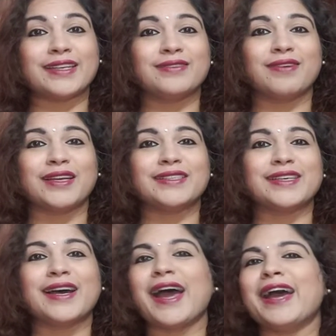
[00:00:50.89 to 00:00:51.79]

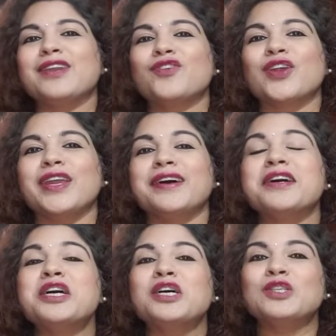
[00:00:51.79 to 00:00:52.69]
advisor and trainer,
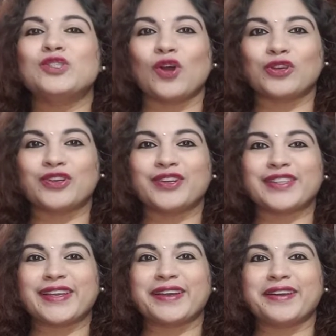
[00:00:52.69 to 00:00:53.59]
Dr.
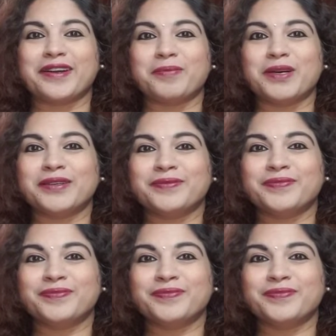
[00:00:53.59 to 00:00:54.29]
Ritika Gaba.